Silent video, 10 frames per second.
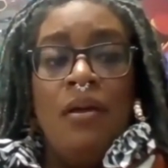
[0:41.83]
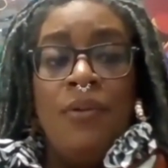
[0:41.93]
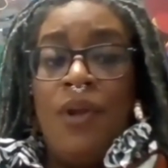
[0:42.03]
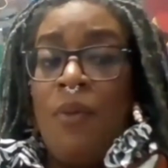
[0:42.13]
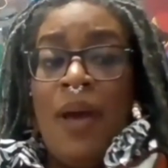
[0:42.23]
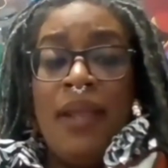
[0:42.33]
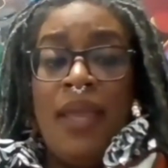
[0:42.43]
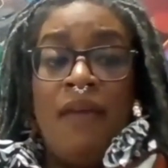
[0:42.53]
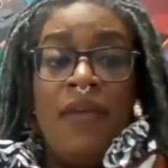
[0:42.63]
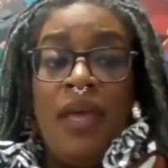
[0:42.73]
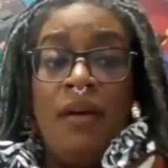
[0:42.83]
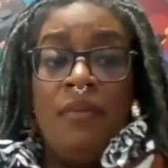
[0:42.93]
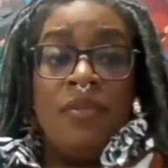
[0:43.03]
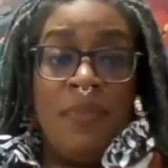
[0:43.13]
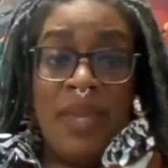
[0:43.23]
Nobody ever
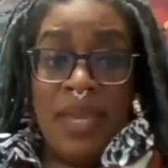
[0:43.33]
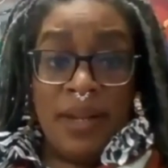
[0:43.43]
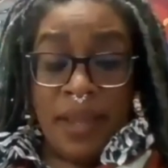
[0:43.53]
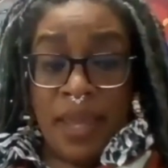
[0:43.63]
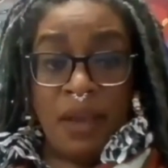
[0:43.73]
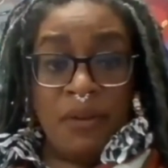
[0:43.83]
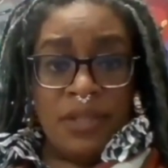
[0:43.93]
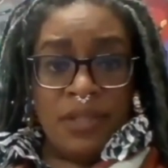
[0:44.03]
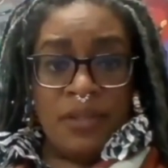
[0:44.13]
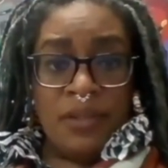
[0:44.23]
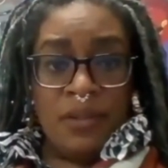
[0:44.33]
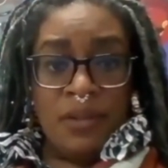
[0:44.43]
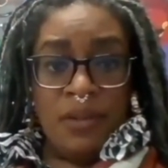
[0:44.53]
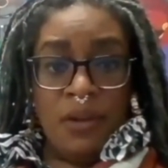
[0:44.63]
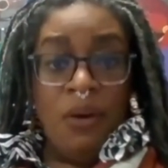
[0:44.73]
helps me in the carriages
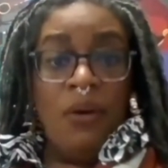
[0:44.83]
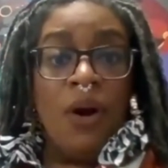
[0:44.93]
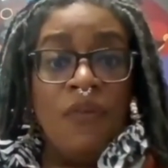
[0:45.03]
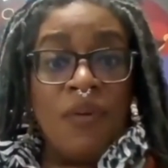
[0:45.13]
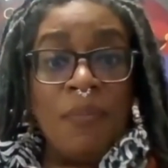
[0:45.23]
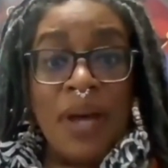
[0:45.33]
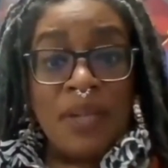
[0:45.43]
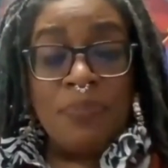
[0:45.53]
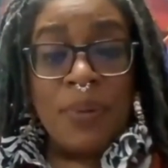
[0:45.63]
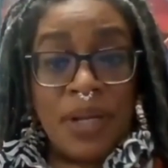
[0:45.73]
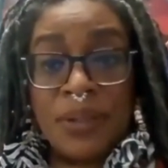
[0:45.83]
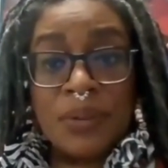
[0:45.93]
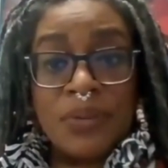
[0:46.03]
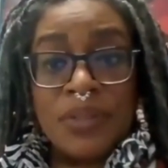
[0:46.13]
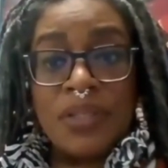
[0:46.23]
or over mud
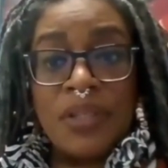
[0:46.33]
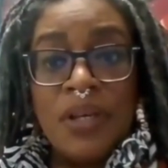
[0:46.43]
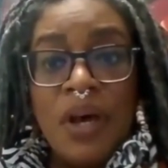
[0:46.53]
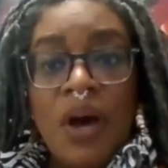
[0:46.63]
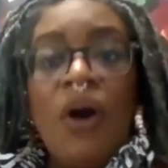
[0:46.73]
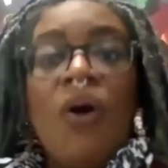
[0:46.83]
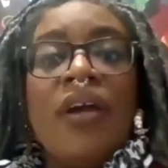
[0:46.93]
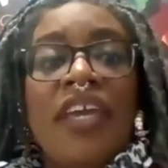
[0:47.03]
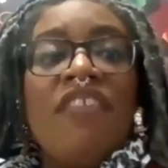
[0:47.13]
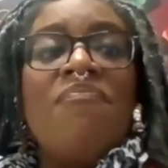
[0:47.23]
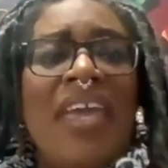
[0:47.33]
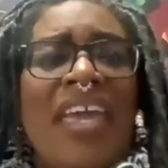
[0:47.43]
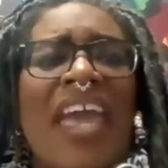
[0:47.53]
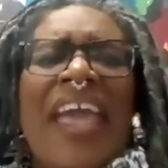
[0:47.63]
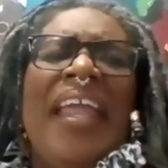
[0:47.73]
puddles or give
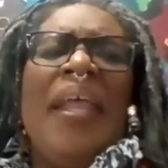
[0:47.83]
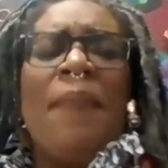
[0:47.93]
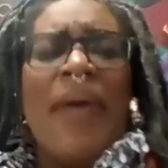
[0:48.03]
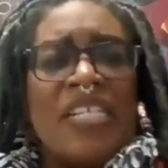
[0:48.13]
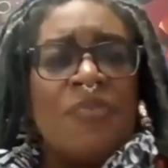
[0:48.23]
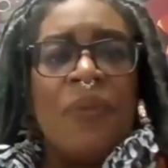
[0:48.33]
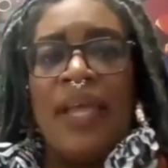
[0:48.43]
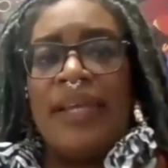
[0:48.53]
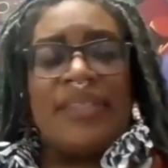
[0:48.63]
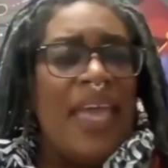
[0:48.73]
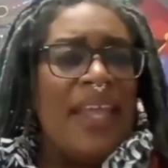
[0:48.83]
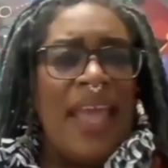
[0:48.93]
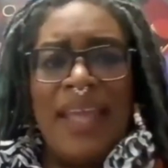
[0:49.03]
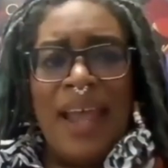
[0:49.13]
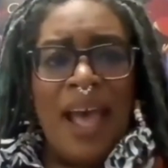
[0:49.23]
me any best place. And
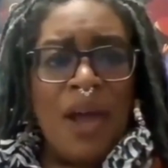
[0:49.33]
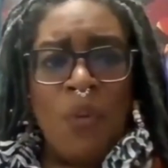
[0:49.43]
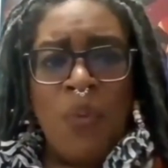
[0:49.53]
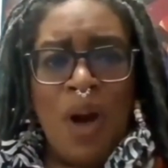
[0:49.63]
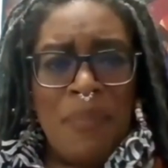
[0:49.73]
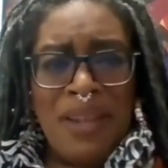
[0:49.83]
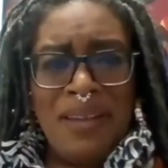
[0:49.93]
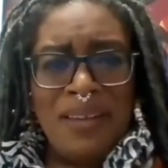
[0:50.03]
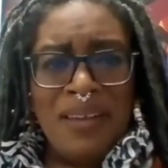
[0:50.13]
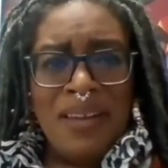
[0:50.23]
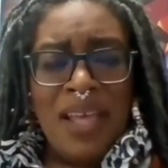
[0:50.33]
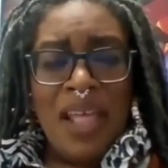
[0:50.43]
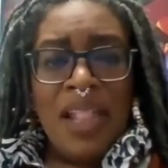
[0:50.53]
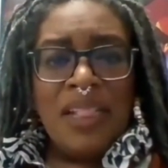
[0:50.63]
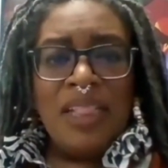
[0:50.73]
ain't I a woman?
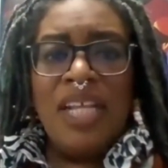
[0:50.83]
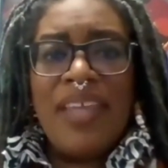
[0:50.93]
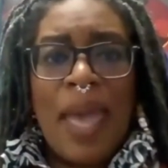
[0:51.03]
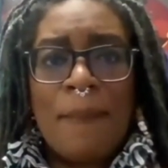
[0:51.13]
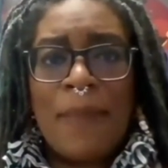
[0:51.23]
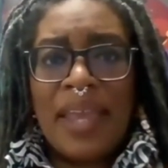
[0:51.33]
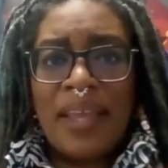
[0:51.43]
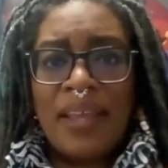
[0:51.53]
Look at me.